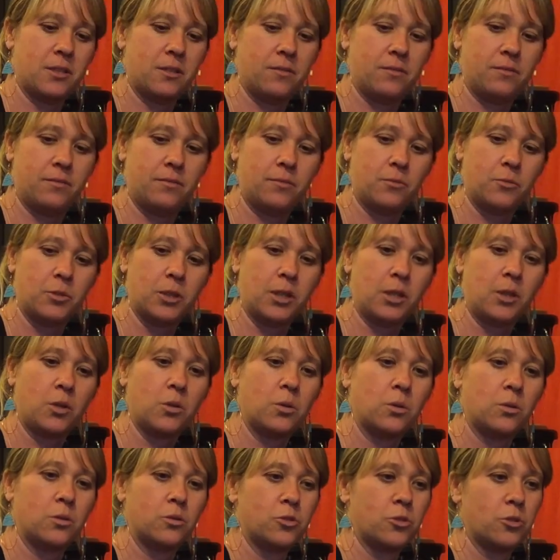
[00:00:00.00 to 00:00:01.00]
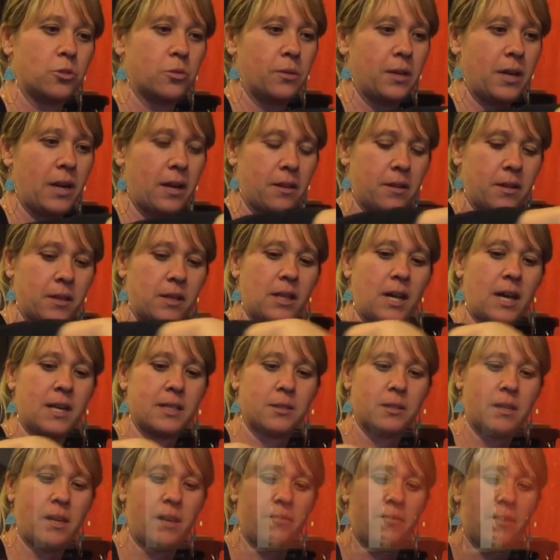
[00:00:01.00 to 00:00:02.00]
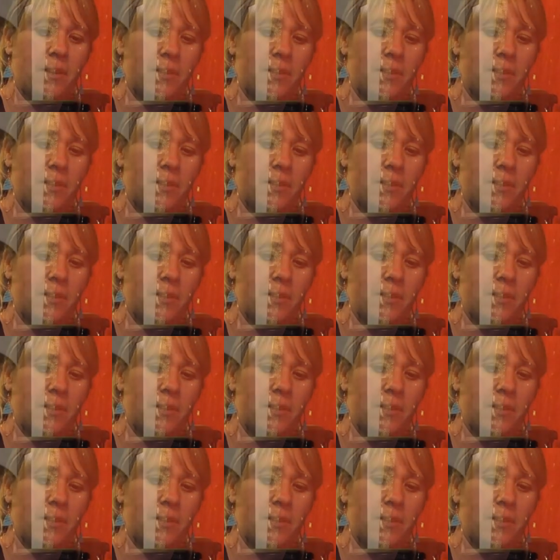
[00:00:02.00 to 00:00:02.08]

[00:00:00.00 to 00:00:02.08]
of really cool jewelry out of the glass that I